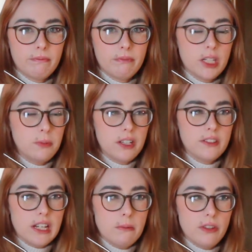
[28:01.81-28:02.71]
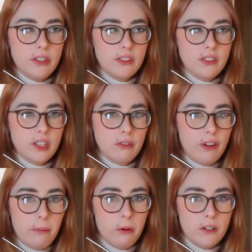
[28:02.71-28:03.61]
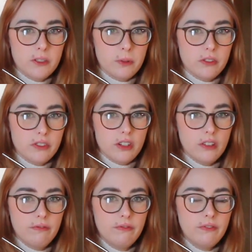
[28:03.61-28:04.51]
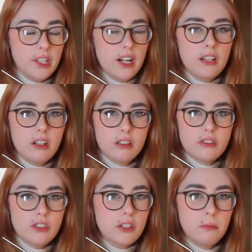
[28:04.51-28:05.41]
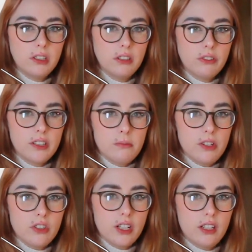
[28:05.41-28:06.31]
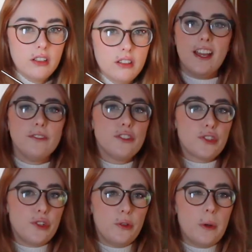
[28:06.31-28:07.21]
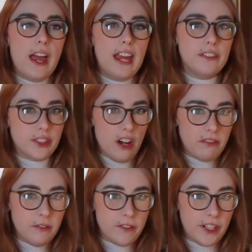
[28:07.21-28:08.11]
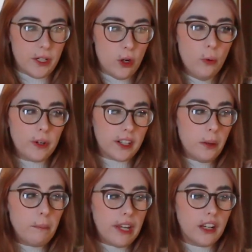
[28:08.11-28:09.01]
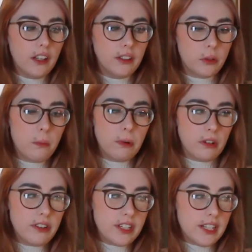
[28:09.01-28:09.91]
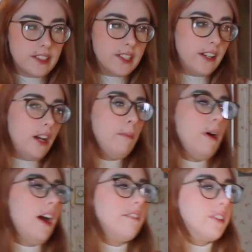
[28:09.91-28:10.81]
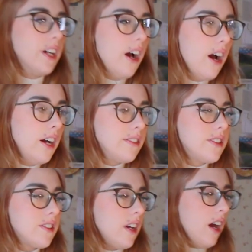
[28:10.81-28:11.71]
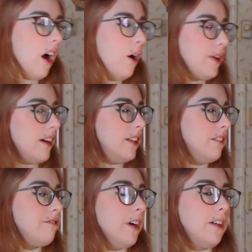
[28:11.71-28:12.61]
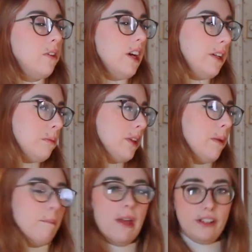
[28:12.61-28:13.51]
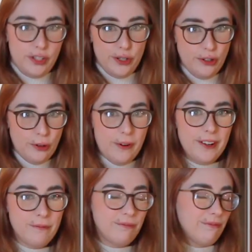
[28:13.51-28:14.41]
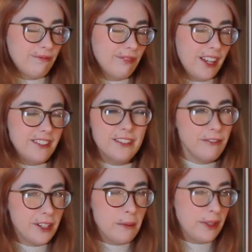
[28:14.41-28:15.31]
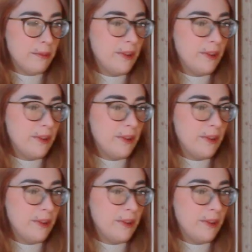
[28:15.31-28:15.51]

Is because amethyst is like February's birthstone. Did I just completely forget to mention that? And to end off the video, we're gonna make a little birthday setup. I've got, oh yeah, and the final item on the menu, didn't forget about the